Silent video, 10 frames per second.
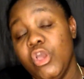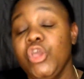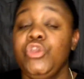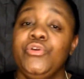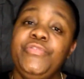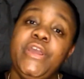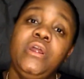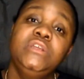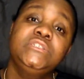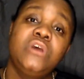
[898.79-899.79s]
You're there to
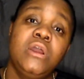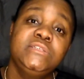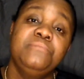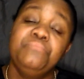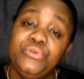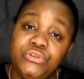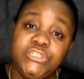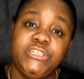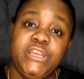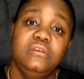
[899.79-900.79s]
start some
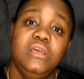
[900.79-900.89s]
bullshit.